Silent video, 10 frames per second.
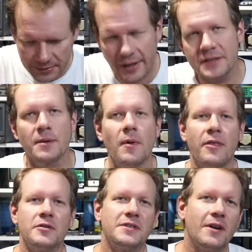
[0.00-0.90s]
and some
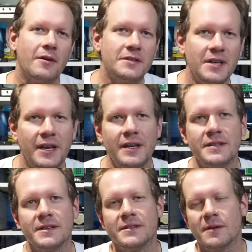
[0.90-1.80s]
other
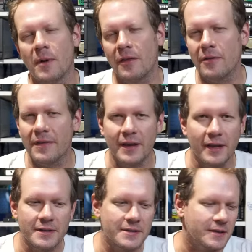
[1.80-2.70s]
CRTs and some other thingies.